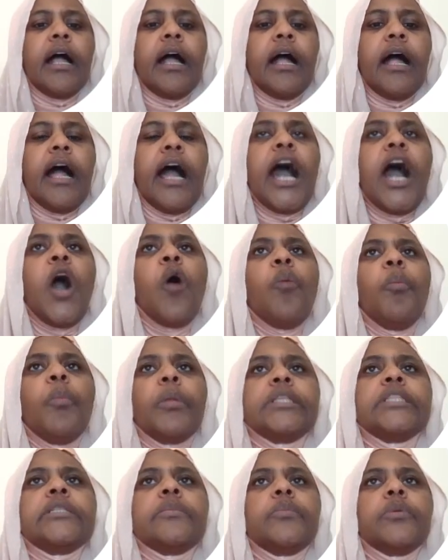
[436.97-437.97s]
How
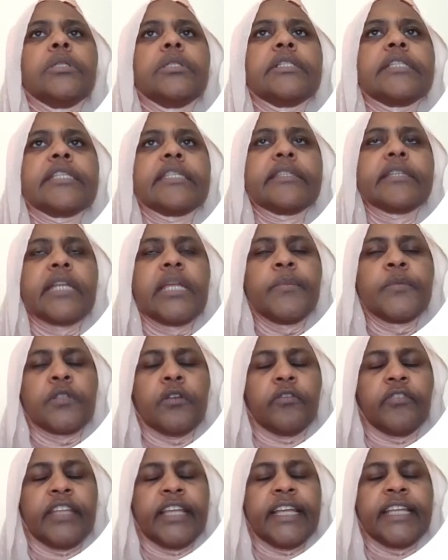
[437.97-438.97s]
multiple streams
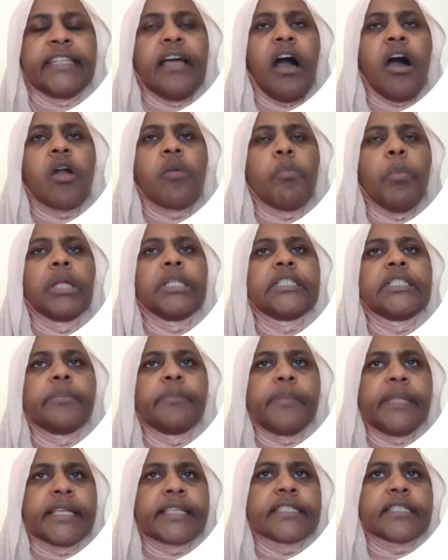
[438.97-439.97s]
of data are
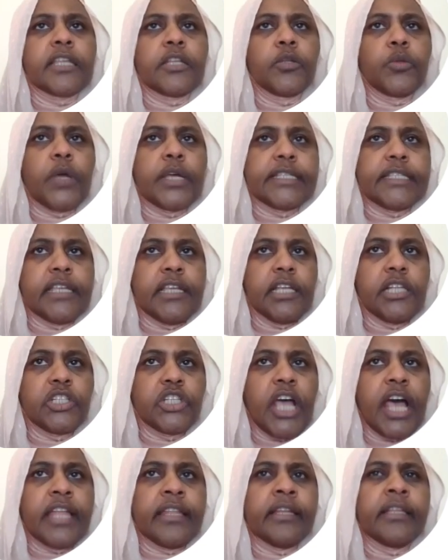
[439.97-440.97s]
multiplexed into a single
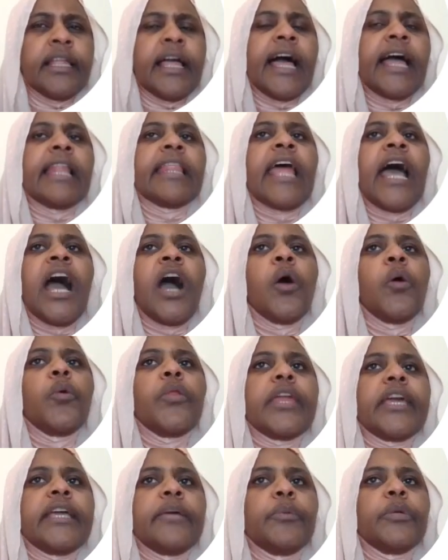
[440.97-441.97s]
channel and how
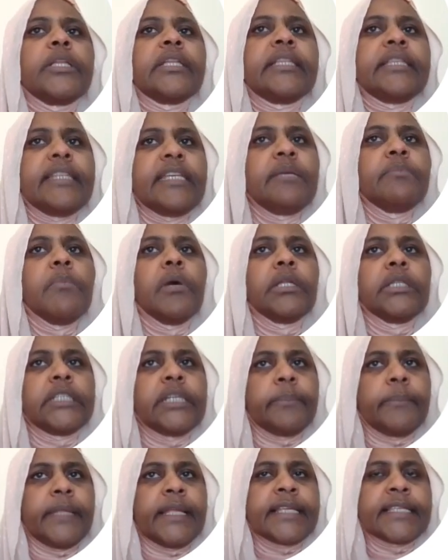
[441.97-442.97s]
they will
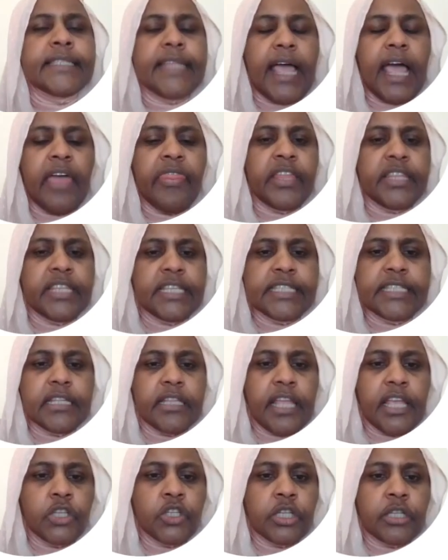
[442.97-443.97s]
demultiplex at the
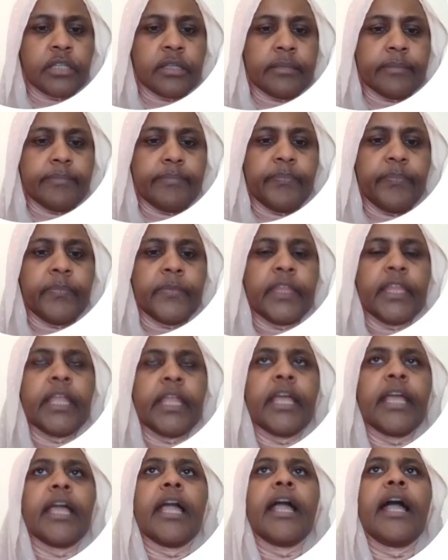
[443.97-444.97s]
destination.
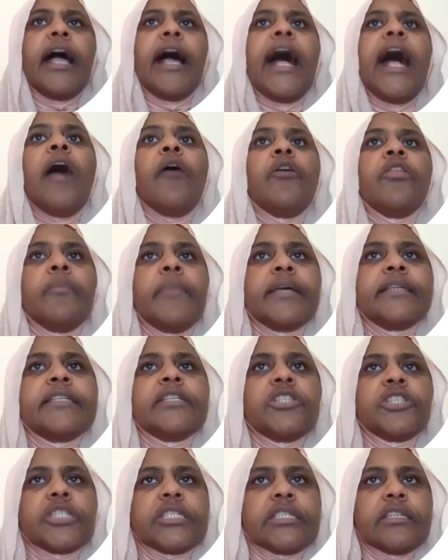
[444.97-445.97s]
How the
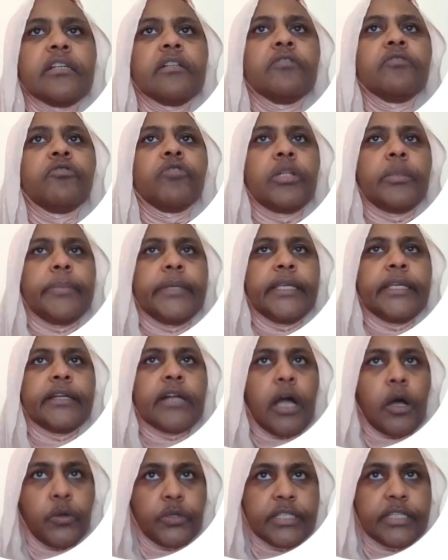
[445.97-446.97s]
message itself will be
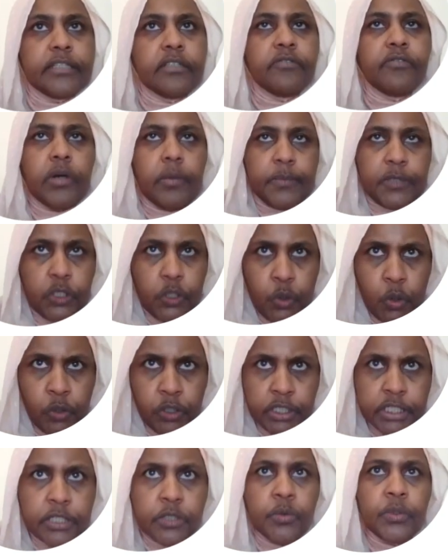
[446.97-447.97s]
routed from
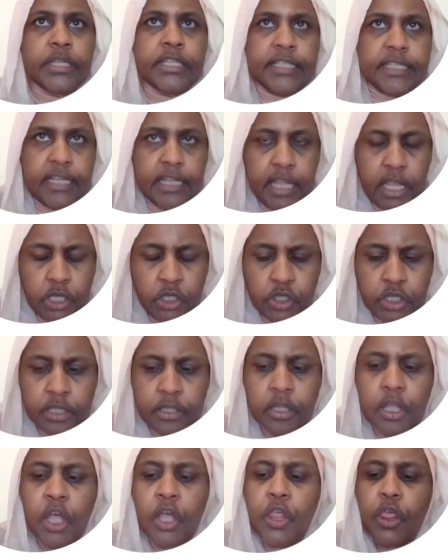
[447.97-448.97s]
source to
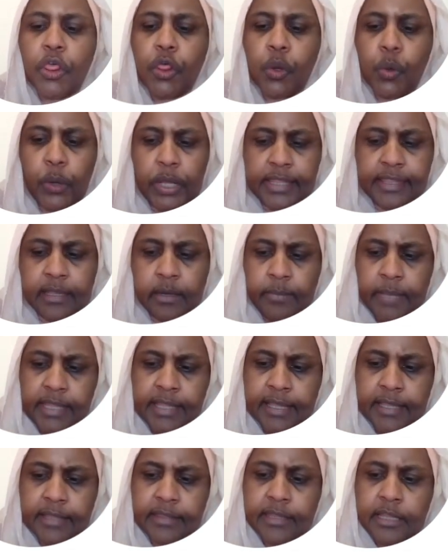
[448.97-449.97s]
destination through
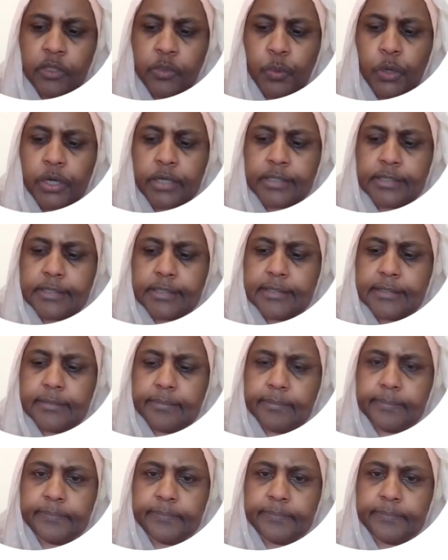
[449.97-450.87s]
intermediate networks.